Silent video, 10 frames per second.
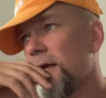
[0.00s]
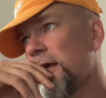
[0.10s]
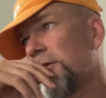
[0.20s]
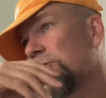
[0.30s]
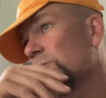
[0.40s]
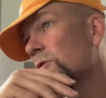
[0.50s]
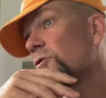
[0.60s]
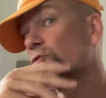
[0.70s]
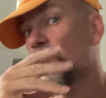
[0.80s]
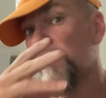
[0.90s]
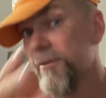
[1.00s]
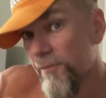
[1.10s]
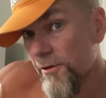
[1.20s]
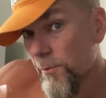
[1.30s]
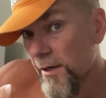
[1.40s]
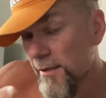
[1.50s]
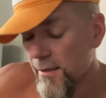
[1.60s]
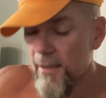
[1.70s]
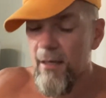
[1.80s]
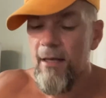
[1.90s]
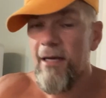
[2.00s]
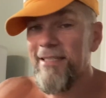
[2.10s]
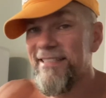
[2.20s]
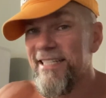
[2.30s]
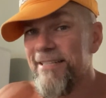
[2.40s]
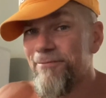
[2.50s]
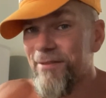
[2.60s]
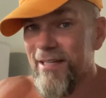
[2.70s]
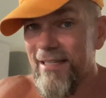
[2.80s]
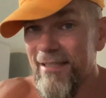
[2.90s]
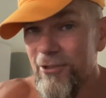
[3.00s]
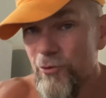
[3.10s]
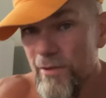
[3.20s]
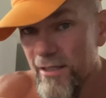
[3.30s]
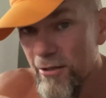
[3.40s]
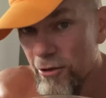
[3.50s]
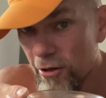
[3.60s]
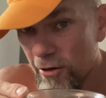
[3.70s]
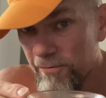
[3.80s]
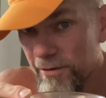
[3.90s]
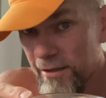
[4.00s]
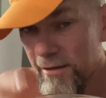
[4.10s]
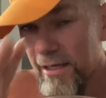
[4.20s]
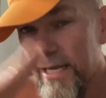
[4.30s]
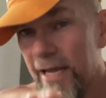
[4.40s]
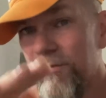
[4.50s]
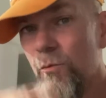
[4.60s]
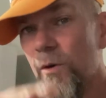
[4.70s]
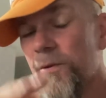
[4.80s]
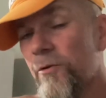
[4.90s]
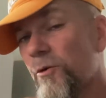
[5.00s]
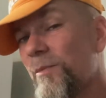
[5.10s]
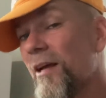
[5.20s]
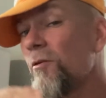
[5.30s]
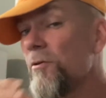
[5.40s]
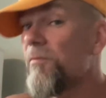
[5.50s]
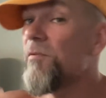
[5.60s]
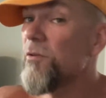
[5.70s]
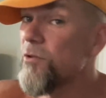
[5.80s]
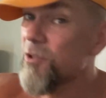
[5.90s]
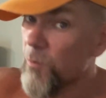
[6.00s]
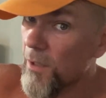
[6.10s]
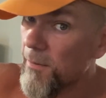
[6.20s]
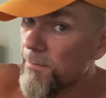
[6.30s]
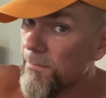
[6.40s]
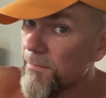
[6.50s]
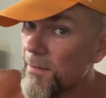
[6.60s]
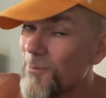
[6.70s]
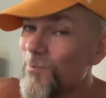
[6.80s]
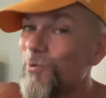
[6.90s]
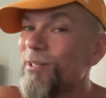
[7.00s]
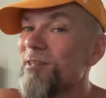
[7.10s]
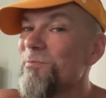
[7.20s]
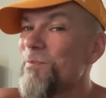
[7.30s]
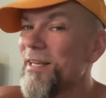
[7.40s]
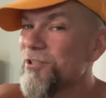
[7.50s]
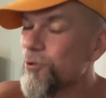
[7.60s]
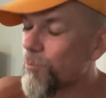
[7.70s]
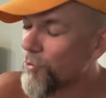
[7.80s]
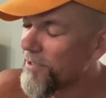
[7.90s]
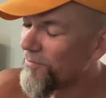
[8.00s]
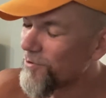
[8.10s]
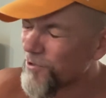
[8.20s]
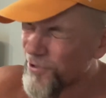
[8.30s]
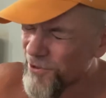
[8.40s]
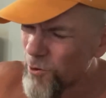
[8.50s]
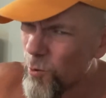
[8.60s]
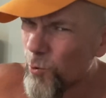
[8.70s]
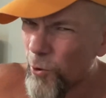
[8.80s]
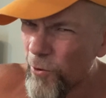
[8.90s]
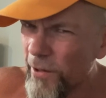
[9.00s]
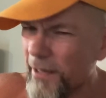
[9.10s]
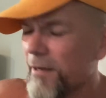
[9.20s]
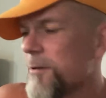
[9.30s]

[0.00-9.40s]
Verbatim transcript: And through a great friend of mine, I did find that drinking coffee and heavy whipping cream not only fills you up, but it makes your brain feel so good.